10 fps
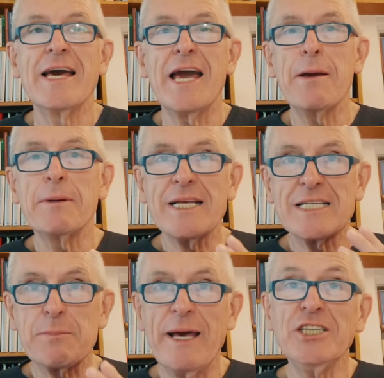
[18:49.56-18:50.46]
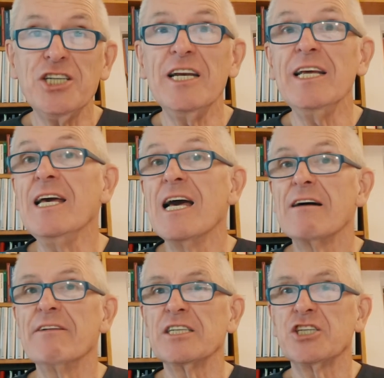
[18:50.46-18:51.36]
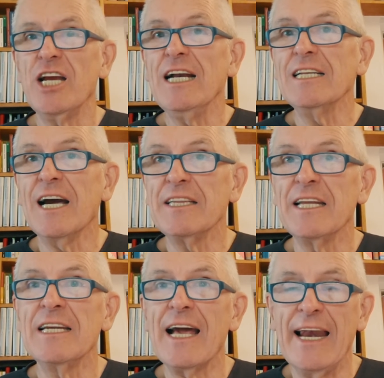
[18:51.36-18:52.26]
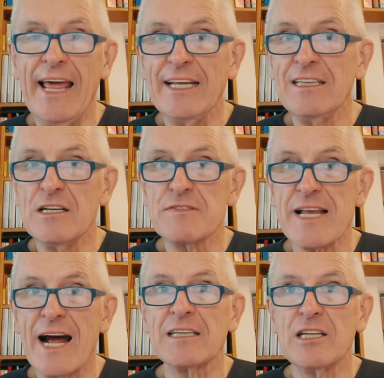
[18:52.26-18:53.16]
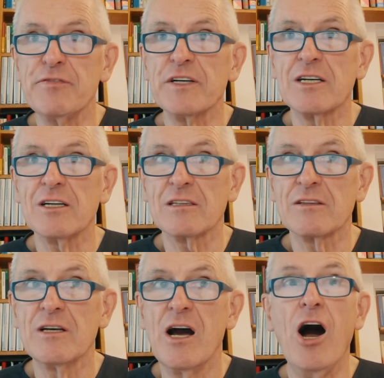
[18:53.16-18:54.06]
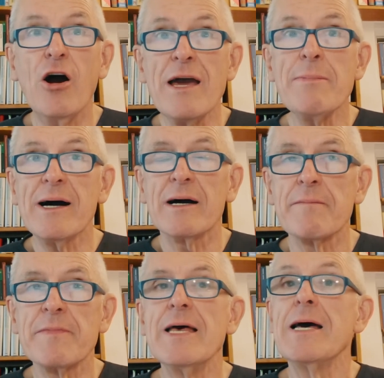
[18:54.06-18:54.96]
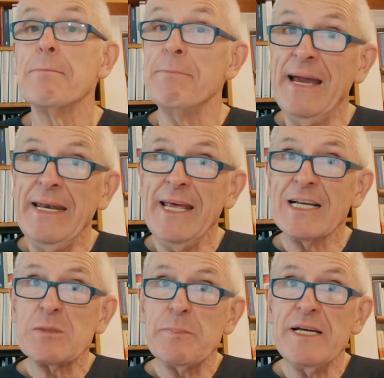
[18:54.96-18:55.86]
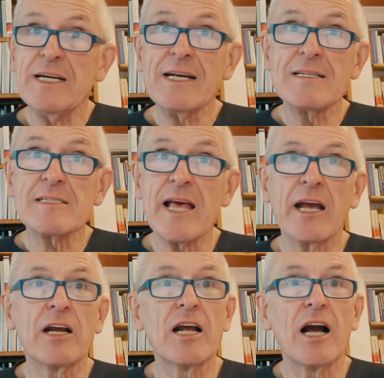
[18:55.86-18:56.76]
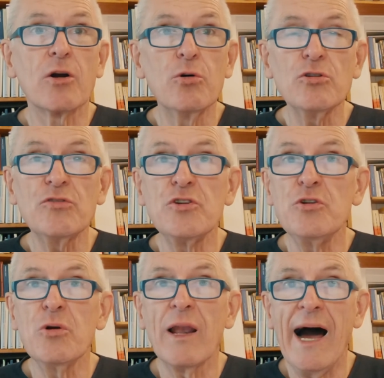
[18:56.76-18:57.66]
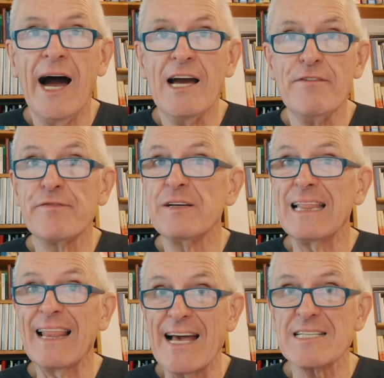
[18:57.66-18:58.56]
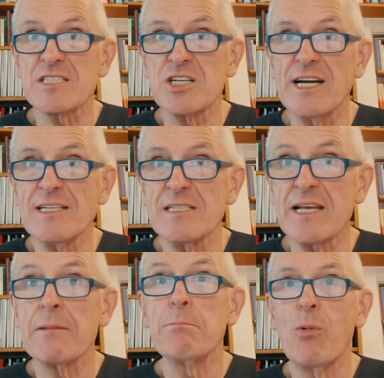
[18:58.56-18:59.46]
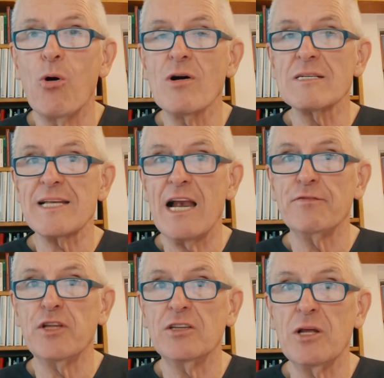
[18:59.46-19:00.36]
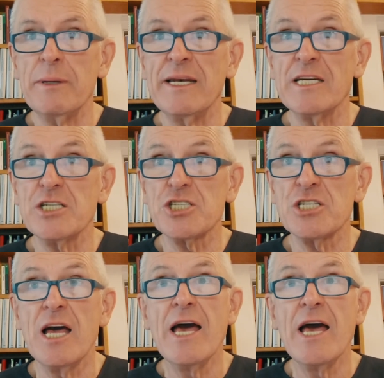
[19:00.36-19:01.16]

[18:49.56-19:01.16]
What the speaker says: especially when children in relatives are difficult. However, many experience a good new life with less stress and more self-determination